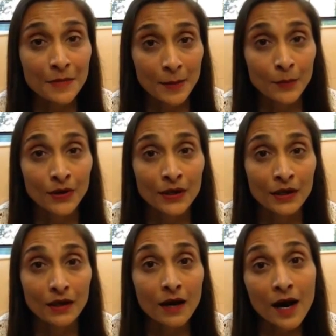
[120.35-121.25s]
memory
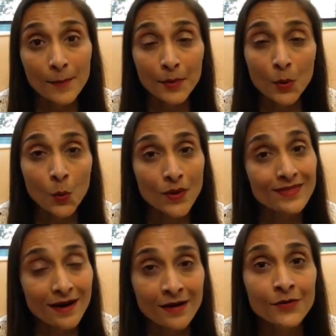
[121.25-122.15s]
up with
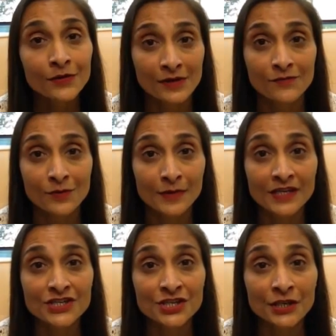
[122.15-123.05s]
other
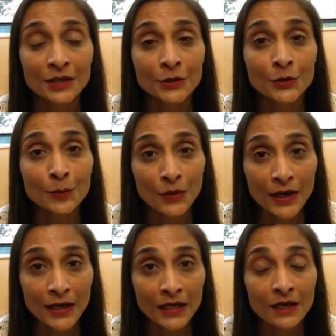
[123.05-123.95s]
information in your
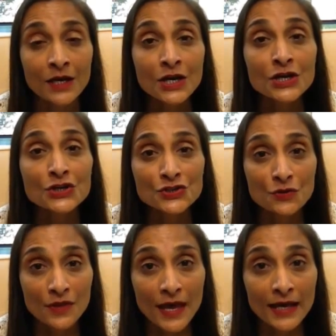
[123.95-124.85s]
brain so
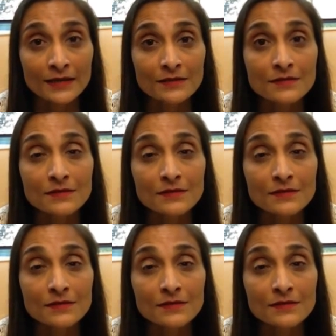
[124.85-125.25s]
that